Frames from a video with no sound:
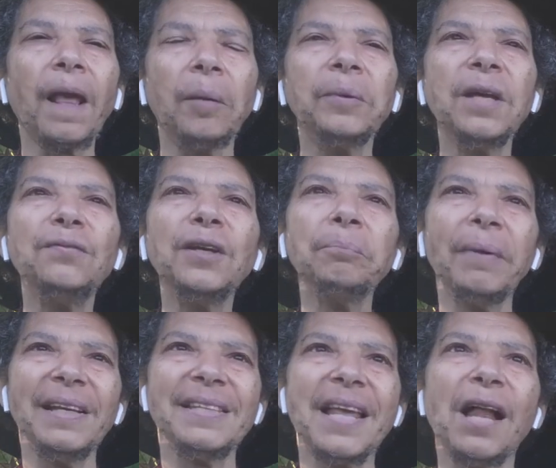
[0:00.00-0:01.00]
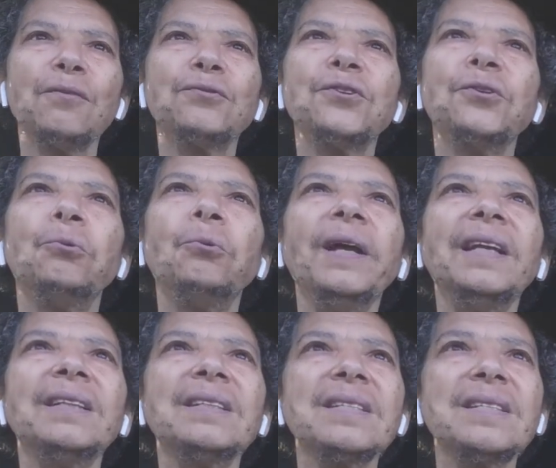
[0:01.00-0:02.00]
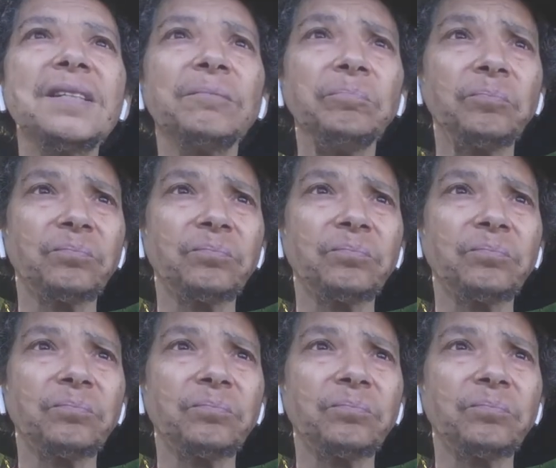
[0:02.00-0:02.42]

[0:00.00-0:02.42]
I'm giving myself to the winds.